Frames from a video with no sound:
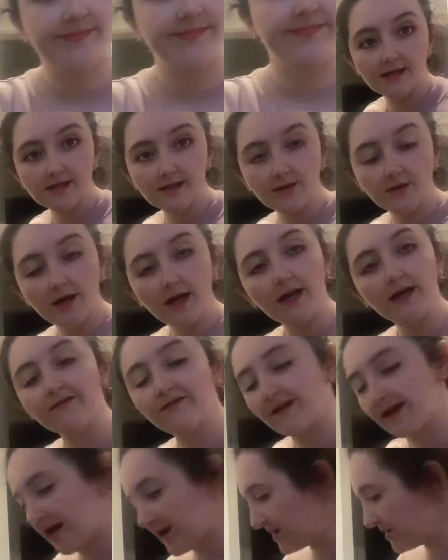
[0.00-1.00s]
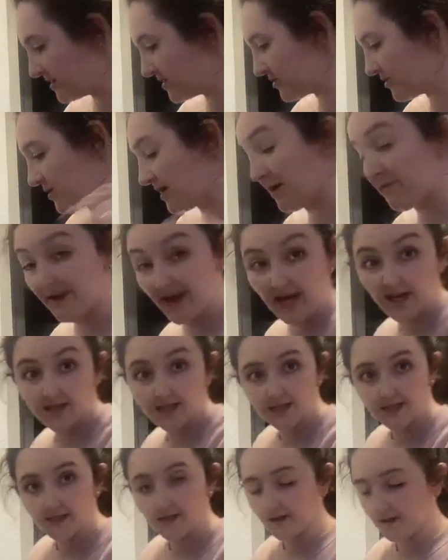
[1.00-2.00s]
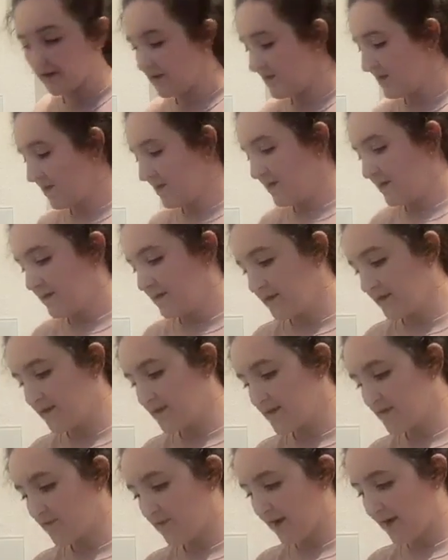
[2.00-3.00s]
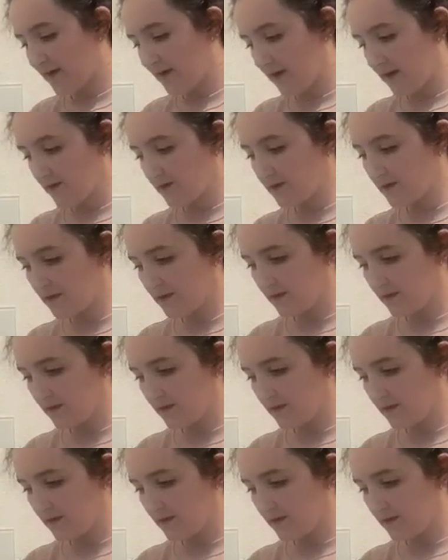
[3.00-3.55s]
So I'm adding this right now.